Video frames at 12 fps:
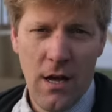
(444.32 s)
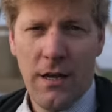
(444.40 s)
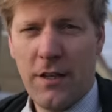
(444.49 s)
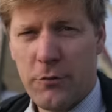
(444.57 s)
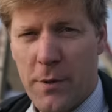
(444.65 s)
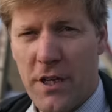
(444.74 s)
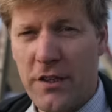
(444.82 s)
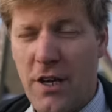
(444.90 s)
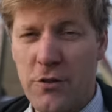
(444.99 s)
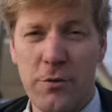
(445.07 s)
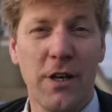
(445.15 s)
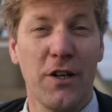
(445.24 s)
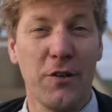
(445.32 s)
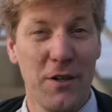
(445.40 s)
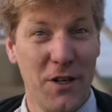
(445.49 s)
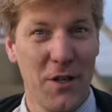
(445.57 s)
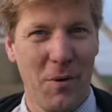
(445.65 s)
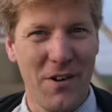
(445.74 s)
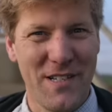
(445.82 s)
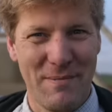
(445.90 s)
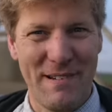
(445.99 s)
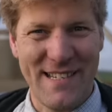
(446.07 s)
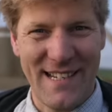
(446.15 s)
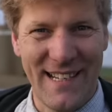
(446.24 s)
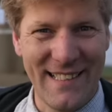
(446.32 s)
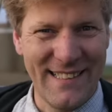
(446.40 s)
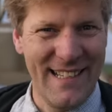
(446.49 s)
that's what we're gonna do. So we're gonna do another washing machine,